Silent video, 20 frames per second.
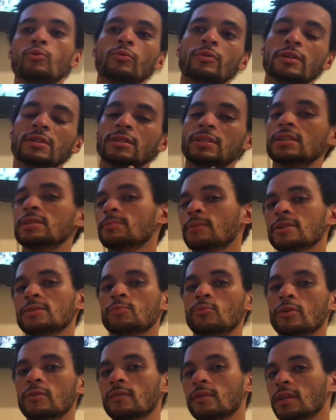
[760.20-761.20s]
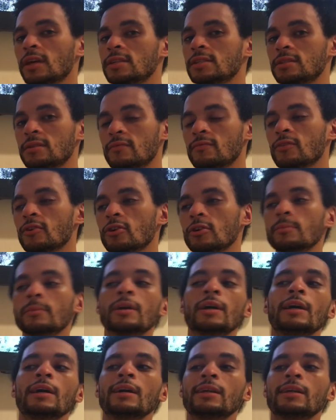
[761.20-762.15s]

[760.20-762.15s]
Mook is this much more of a legend than Verb,